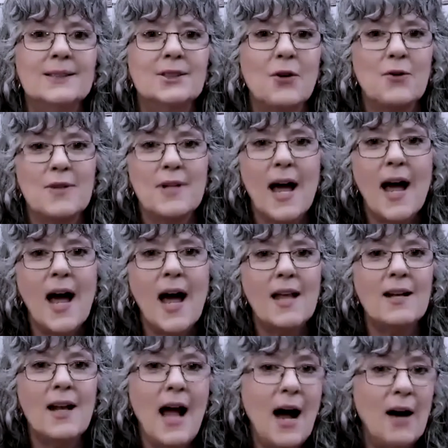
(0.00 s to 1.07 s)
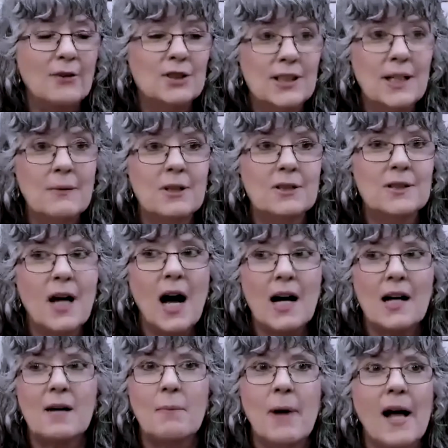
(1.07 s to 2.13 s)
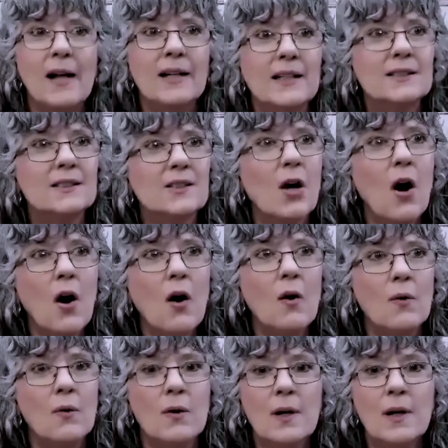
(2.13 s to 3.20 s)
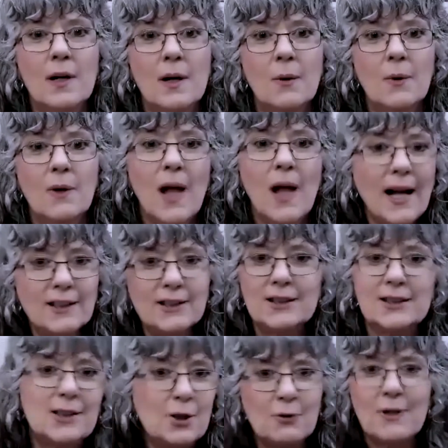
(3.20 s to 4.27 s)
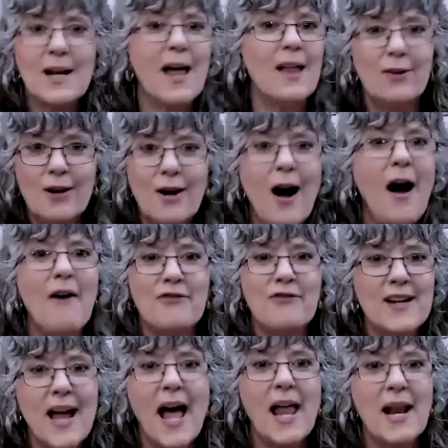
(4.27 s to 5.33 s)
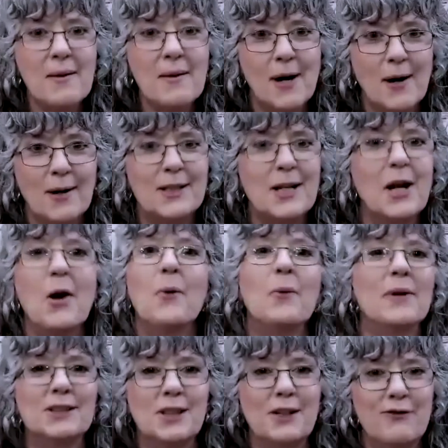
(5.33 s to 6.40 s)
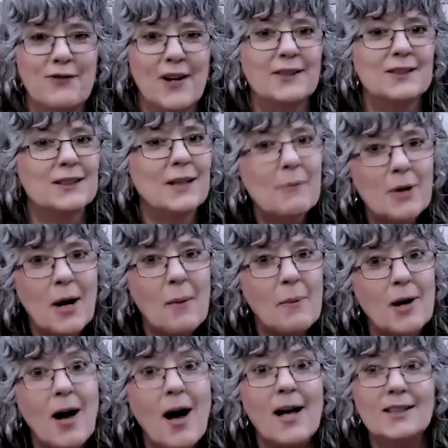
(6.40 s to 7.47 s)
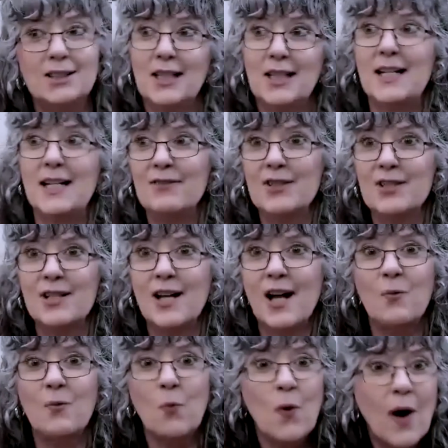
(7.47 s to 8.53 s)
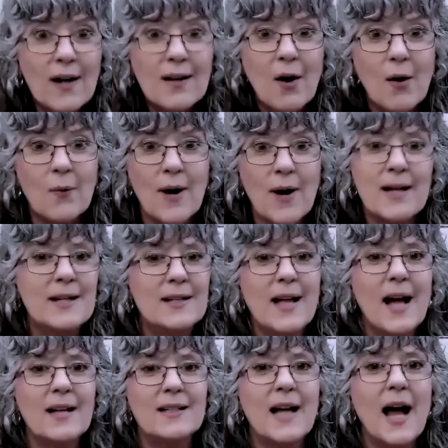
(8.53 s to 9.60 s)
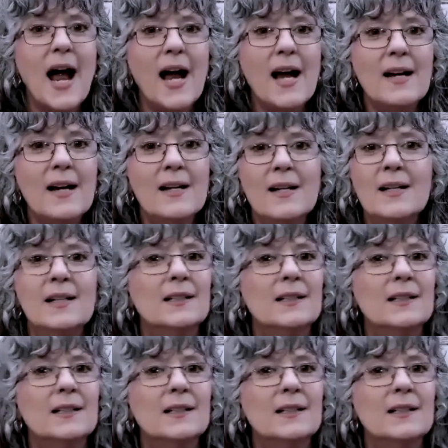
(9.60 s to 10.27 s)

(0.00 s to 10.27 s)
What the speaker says: So then how she would talk about it is, I'll just do another coffee enema. When she felt something coming on, she'd even done one already that day.